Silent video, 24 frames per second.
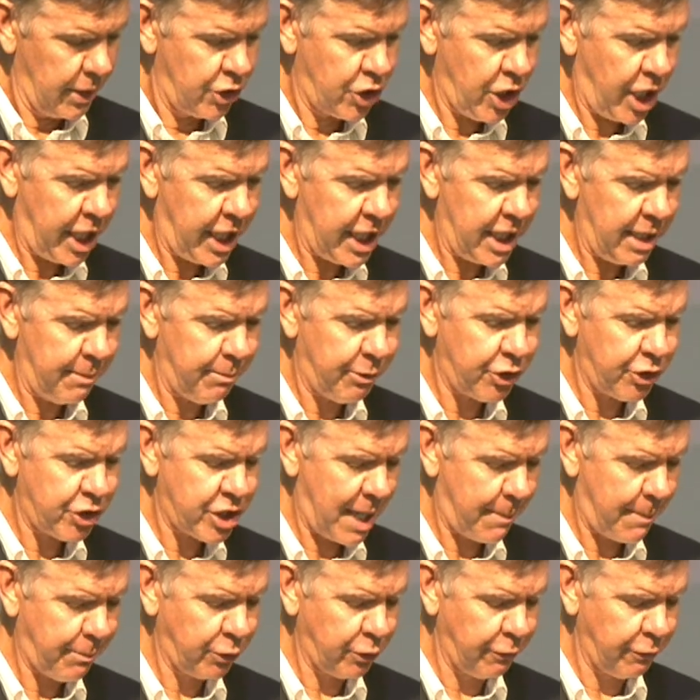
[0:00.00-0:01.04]
James
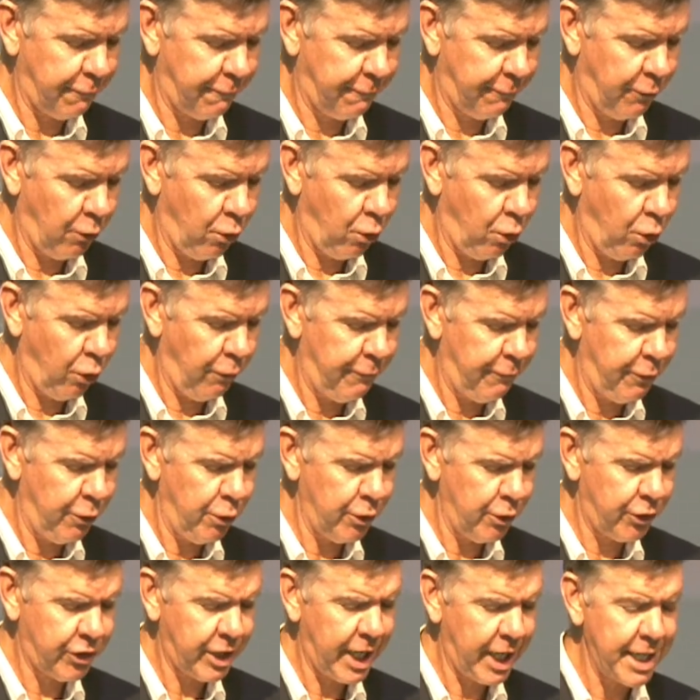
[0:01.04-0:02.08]
chapter 4,
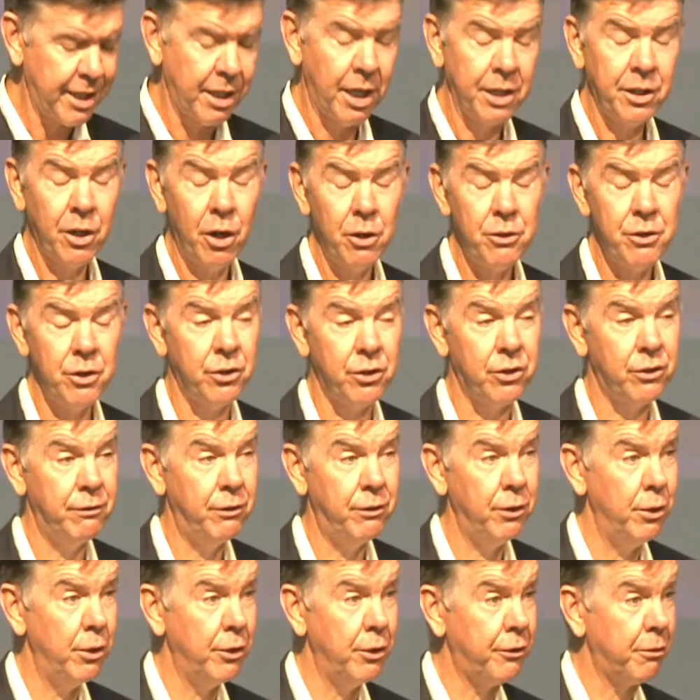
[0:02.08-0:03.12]
verse 8. And I know this
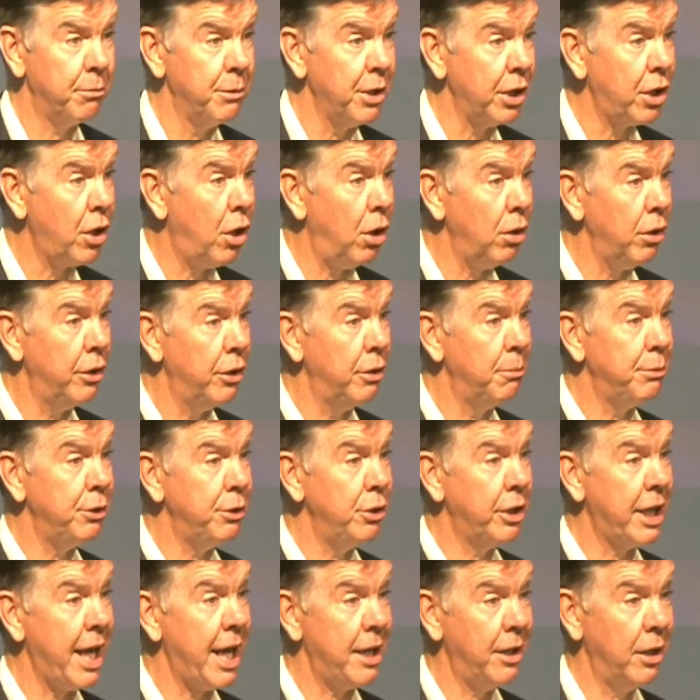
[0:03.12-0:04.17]
verse from the Colin
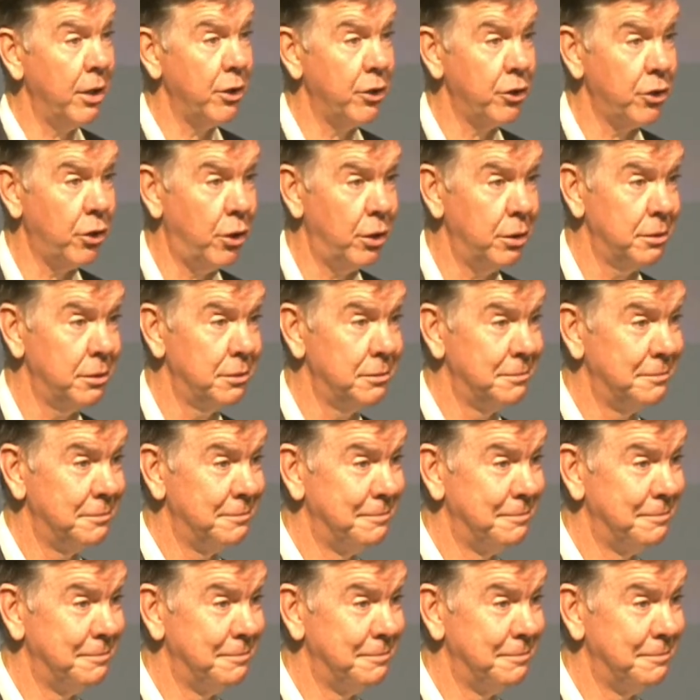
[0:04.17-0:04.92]
Buchanan song.